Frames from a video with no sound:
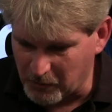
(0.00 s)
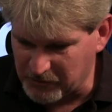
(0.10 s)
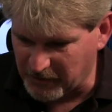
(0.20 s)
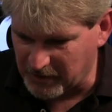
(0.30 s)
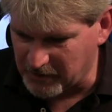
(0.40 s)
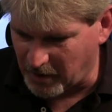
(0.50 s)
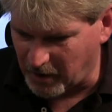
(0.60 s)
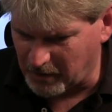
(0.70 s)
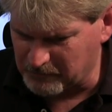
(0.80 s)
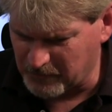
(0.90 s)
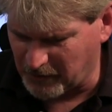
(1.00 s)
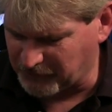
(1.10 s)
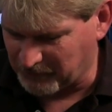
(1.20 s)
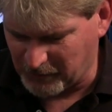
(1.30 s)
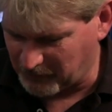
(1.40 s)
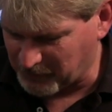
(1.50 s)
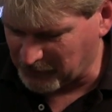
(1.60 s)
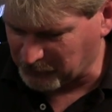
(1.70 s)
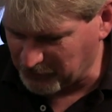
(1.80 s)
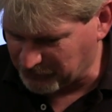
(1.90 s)
we did uh, uh, some pre
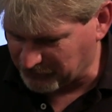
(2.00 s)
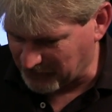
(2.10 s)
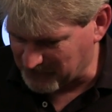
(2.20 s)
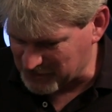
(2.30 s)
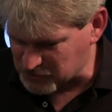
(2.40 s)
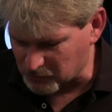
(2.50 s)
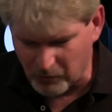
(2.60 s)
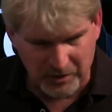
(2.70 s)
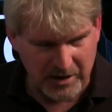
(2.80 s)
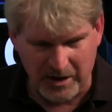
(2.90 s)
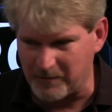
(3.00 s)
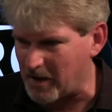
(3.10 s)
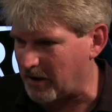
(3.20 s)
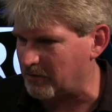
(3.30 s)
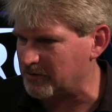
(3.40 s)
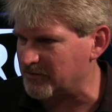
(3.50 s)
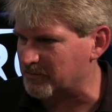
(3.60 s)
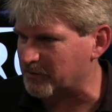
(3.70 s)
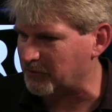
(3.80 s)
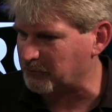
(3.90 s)
press releases i'm not sure it really came out in the
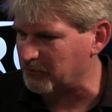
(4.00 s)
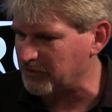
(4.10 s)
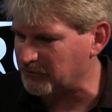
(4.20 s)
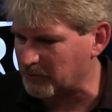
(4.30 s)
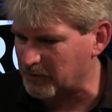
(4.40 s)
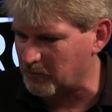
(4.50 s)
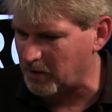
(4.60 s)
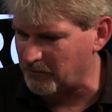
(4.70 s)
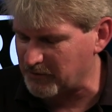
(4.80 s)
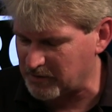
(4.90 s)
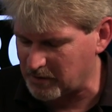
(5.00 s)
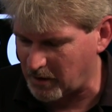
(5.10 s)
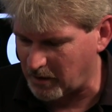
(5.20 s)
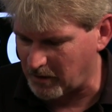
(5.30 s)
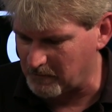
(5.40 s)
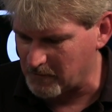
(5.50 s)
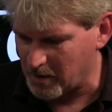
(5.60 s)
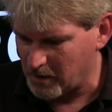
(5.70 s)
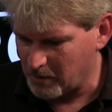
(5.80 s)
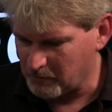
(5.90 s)
press release very well the um,
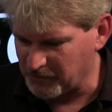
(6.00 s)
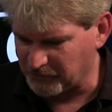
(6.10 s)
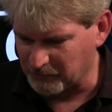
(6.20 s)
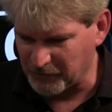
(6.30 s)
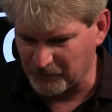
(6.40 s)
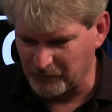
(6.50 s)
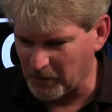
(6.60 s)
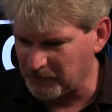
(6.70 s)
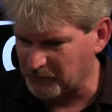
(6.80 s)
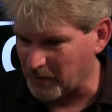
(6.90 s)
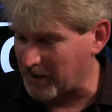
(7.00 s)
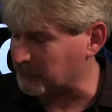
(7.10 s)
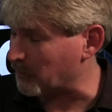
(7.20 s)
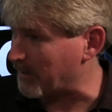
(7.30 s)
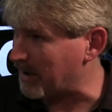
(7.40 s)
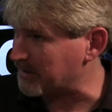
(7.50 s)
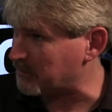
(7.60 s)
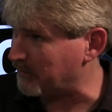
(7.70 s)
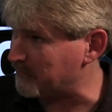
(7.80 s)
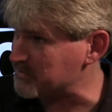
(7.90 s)
we did some recent flights for astrobotic
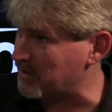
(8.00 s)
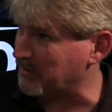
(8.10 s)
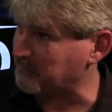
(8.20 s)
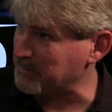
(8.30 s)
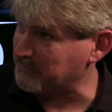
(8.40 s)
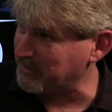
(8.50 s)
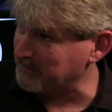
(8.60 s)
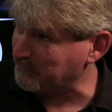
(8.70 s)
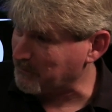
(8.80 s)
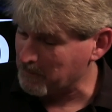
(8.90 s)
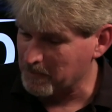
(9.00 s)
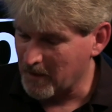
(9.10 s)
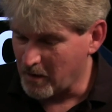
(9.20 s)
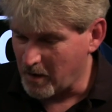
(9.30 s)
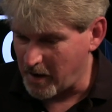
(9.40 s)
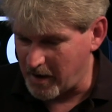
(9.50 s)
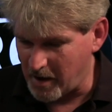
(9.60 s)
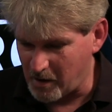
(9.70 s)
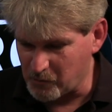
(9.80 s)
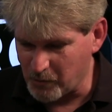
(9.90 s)
one of the glxp teams mm -hmm.
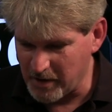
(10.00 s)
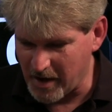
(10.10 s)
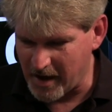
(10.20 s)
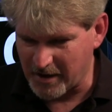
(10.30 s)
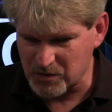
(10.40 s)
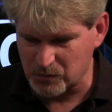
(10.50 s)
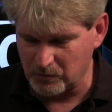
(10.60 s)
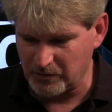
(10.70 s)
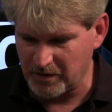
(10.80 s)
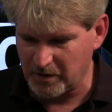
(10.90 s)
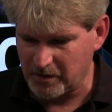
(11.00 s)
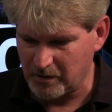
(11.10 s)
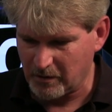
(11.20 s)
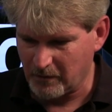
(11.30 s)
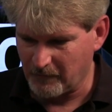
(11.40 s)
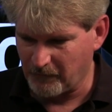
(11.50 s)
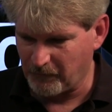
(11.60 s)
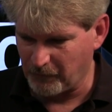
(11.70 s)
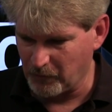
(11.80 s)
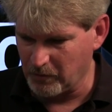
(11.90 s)
and we actually
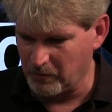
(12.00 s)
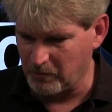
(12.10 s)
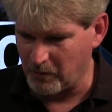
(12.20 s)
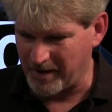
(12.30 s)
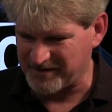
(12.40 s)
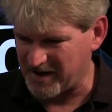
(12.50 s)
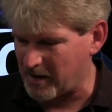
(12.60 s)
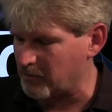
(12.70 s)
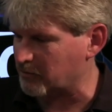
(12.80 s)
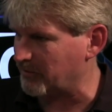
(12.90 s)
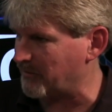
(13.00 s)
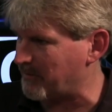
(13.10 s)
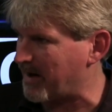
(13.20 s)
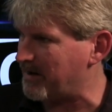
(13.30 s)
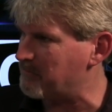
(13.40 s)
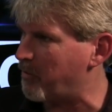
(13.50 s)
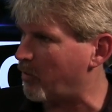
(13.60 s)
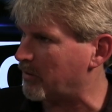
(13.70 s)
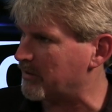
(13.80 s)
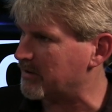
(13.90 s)
flew an algorithm on
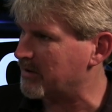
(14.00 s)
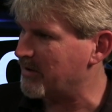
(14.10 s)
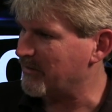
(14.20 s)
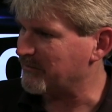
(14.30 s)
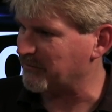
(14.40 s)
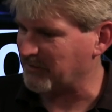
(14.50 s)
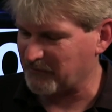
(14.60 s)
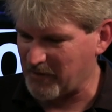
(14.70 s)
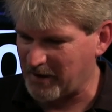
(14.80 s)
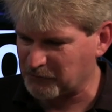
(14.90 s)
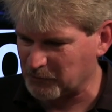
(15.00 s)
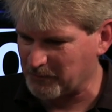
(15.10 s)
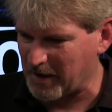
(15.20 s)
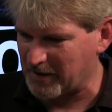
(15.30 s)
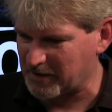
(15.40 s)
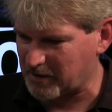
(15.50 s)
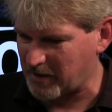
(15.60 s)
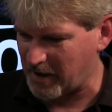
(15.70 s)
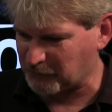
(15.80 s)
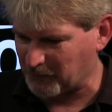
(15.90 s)
board that said if astrobotic
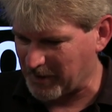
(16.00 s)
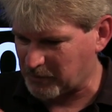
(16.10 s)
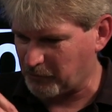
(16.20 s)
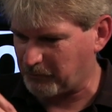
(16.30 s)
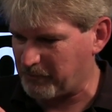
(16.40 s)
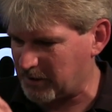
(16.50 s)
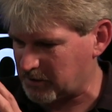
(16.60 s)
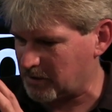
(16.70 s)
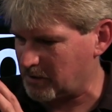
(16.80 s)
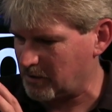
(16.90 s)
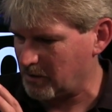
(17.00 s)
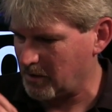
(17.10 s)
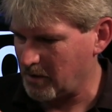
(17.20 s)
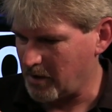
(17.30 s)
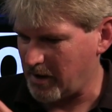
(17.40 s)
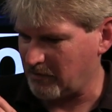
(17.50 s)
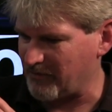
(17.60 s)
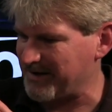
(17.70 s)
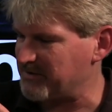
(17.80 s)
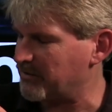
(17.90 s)
astrobotic was picking a
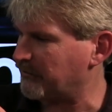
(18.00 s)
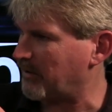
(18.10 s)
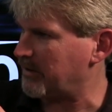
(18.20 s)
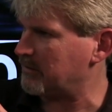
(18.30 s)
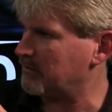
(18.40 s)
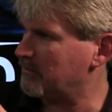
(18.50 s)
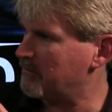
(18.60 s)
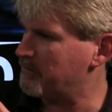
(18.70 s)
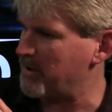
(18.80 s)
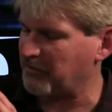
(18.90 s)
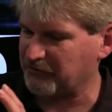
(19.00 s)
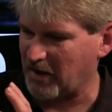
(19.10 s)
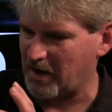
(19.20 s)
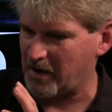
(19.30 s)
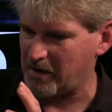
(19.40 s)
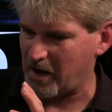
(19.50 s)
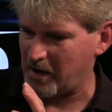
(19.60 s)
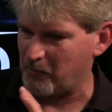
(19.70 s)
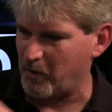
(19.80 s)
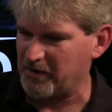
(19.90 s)
landing site mm-hmm. based on,
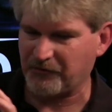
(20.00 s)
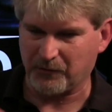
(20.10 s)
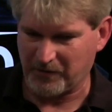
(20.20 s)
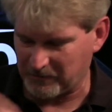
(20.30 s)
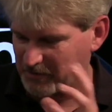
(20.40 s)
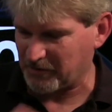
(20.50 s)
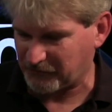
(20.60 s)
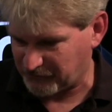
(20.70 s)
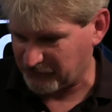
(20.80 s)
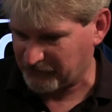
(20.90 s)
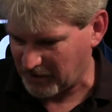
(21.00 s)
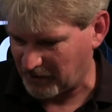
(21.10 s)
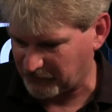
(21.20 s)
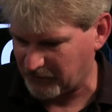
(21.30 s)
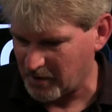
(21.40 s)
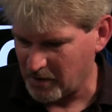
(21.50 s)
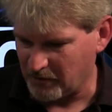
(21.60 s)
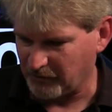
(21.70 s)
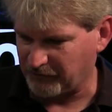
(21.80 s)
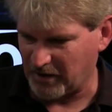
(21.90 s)
on what it's doing. I mean, it's the test
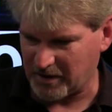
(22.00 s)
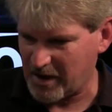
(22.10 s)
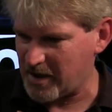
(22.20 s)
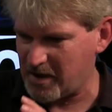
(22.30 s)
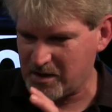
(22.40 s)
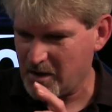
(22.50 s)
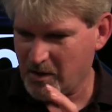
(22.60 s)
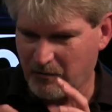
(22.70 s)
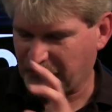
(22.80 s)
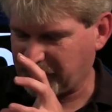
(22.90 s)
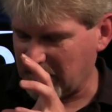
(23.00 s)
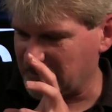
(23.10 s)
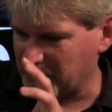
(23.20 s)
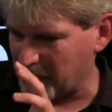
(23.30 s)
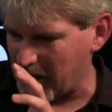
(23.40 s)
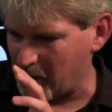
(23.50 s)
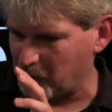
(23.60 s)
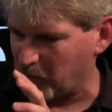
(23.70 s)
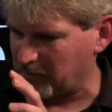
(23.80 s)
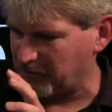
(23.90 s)
is saying, hey, scan the
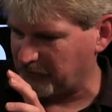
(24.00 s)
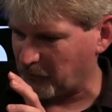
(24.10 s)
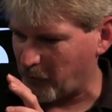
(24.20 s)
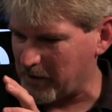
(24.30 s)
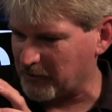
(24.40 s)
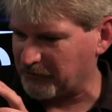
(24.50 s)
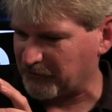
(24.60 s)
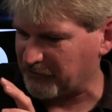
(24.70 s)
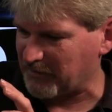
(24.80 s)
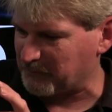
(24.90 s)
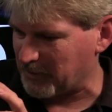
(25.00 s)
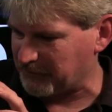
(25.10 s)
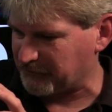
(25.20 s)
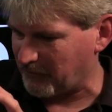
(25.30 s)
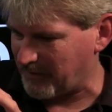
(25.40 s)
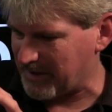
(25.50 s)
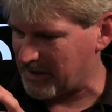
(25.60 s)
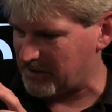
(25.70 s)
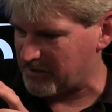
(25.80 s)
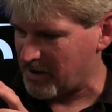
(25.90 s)
ground. What is where is a safe place to
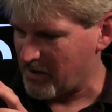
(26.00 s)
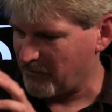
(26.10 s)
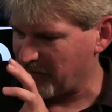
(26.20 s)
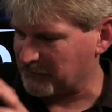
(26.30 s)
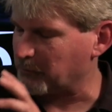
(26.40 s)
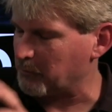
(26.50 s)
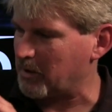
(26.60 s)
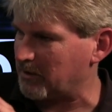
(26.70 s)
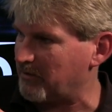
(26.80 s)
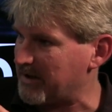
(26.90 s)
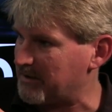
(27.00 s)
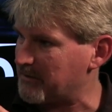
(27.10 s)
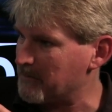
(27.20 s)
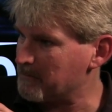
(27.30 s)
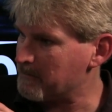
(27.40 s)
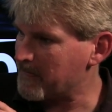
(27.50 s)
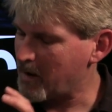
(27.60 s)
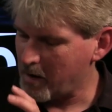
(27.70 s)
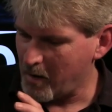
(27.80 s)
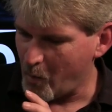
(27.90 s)
land? That's where we want to land.
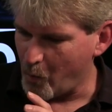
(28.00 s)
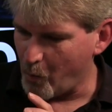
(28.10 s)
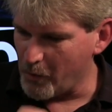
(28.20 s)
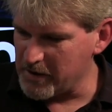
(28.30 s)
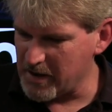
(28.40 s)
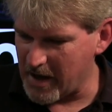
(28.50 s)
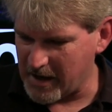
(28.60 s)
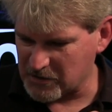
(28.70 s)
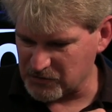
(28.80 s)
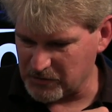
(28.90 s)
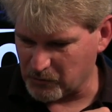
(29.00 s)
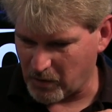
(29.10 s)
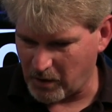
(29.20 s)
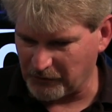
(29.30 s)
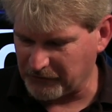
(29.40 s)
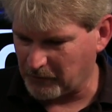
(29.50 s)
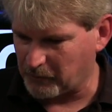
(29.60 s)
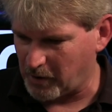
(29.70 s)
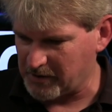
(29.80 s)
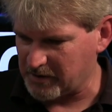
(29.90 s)
We actually were also
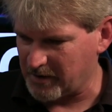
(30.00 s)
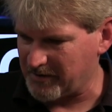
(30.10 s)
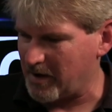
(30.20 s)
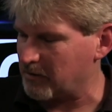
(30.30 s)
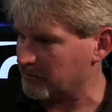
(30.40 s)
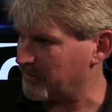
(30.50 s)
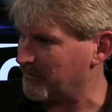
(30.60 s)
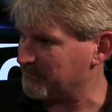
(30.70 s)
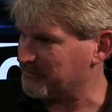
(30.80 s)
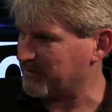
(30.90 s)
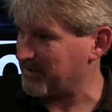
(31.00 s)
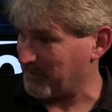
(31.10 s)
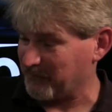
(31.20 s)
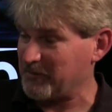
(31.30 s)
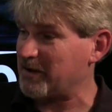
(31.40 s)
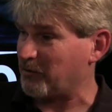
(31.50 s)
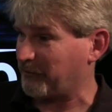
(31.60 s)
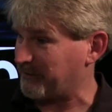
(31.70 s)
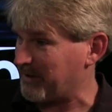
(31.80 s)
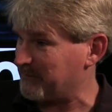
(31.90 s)
running an algorithm to keep our vehicle
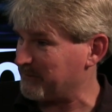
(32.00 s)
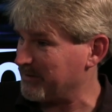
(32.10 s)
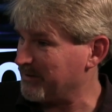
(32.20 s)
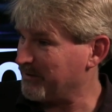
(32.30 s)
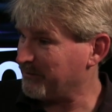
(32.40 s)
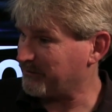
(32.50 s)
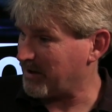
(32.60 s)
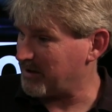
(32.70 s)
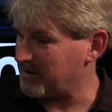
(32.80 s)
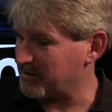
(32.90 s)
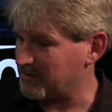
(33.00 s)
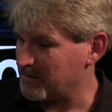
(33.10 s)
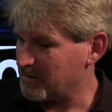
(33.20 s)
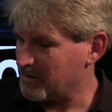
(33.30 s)
safe, saying